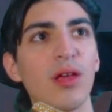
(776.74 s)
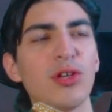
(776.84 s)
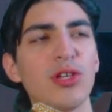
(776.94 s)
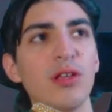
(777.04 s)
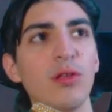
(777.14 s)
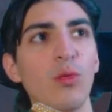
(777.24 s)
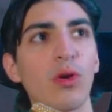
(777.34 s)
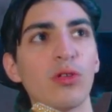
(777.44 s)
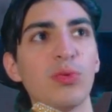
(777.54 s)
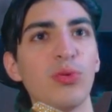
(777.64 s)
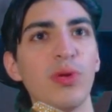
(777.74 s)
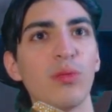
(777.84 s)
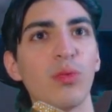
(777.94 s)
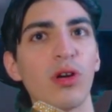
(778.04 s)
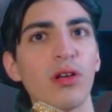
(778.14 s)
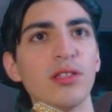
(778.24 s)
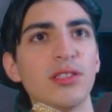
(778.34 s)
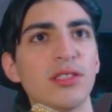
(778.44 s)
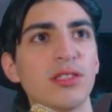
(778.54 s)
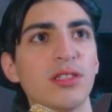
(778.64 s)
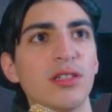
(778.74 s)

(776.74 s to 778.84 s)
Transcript: Is she in the world between worlds?